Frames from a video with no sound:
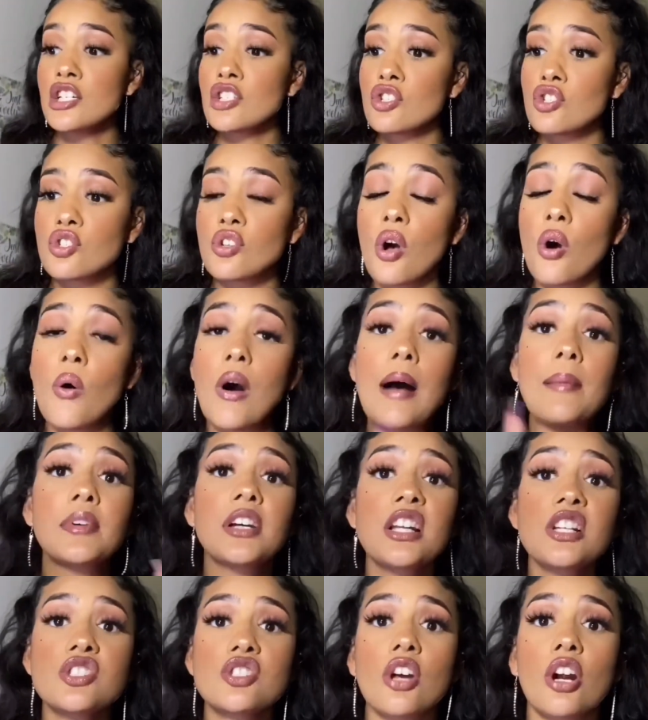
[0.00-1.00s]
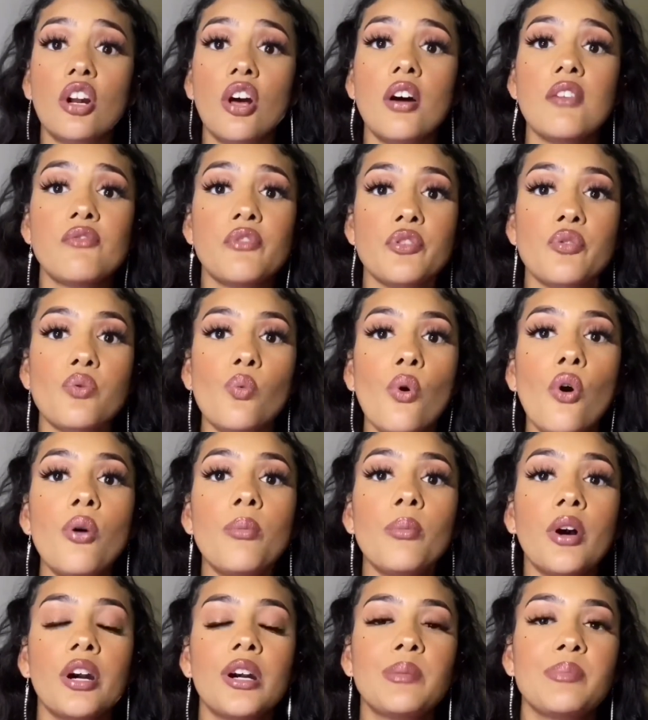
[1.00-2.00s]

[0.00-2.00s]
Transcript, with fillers: so i'm gonna start off with walmart